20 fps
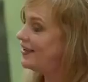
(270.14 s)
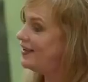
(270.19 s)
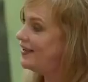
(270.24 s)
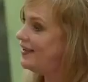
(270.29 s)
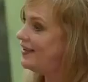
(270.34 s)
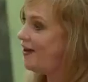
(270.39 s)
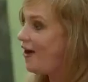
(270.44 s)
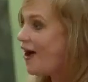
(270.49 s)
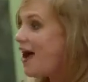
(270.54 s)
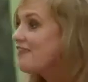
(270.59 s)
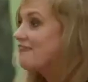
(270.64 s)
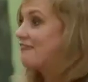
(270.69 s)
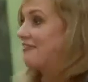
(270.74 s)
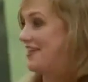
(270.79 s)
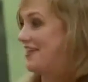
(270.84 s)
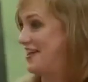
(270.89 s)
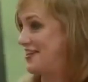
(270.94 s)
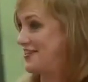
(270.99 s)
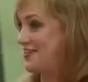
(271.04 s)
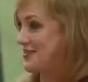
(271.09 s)
programs, but
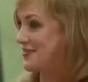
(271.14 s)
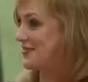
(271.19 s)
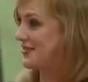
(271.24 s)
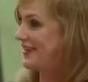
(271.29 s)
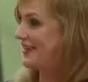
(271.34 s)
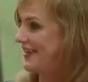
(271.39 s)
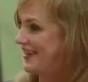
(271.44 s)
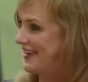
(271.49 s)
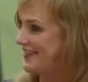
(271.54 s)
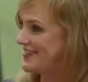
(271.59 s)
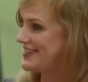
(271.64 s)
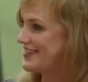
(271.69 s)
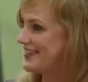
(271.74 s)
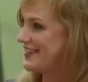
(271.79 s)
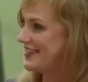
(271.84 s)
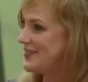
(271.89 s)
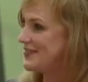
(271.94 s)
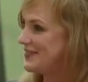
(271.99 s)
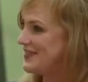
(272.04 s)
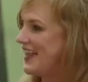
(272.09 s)
really every
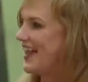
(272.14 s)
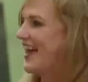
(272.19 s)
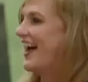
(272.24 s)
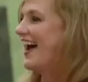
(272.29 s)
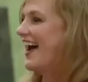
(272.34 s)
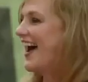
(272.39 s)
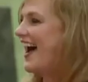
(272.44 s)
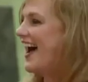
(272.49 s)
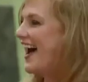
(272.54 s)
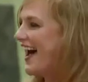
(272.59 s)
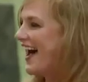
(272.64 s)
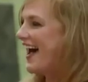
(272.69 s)
employee's ability to